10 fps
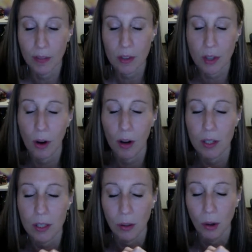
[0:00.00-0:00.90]
of the Zohar
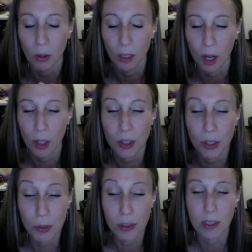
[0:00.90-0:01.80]
is so holy, our
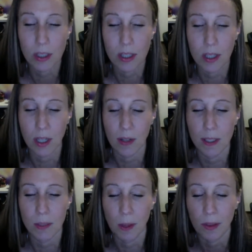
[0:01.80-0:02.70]
choosing to sit here
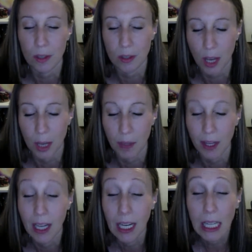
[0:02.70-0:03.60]
and spend this time,
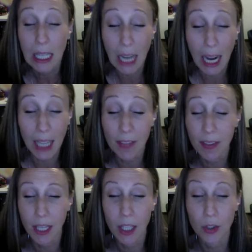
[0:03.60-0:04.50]
God and
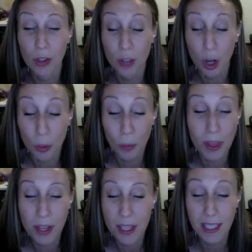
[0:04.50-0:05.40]
the angels are
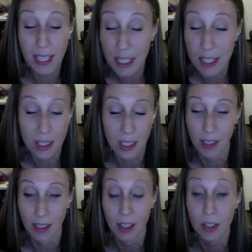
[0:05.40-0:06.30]
with us
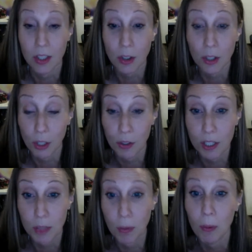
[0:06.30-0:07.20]
listening because they're
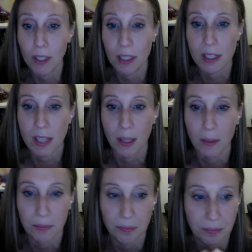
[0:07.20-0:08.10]
curious what we're going to
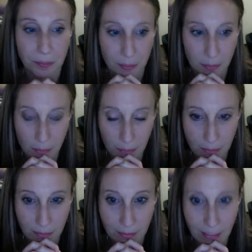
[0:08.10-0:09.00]
say.
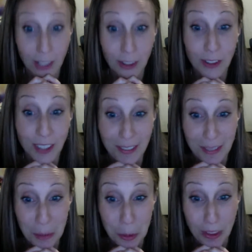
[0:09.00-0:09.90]
I learned that
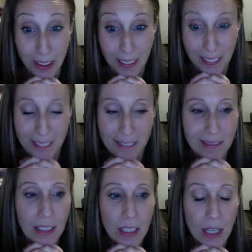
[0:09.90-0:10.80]
from Ruthie.
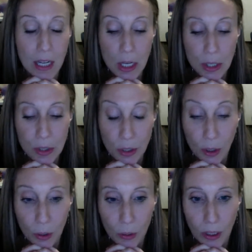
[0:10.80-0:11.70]

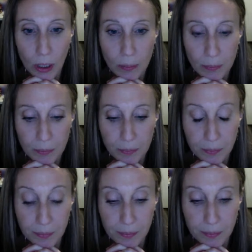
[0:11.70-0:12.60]
So, um,
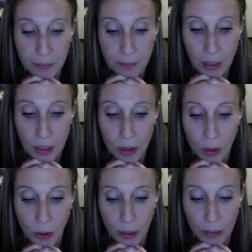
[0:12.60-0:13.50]
a
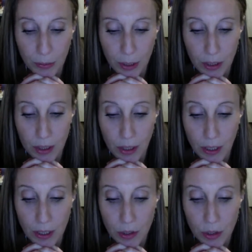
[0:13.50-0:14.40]
story. I'm going to tell you
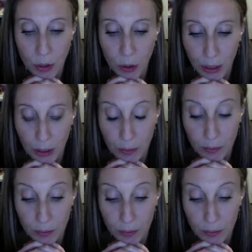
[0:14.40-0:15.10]
guys a story.